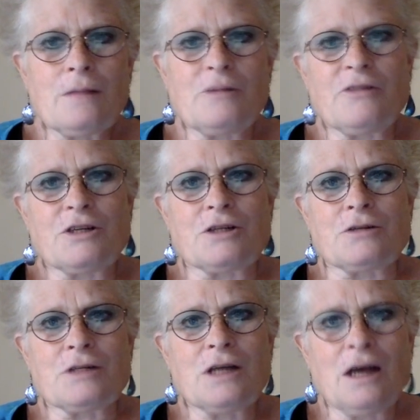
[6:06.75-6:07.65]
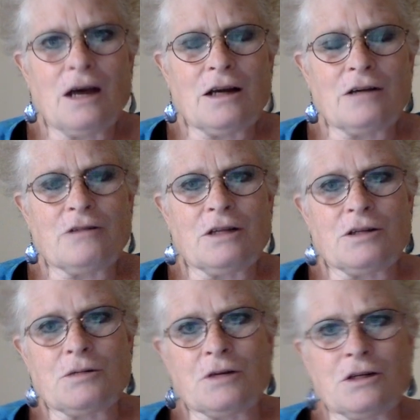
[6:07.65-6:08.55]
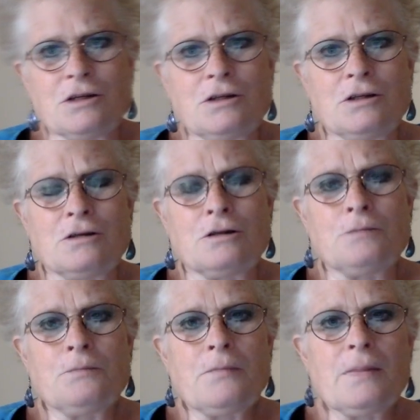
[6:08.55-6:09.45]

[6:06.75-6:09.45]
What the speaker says: professionals how to integrate this work into your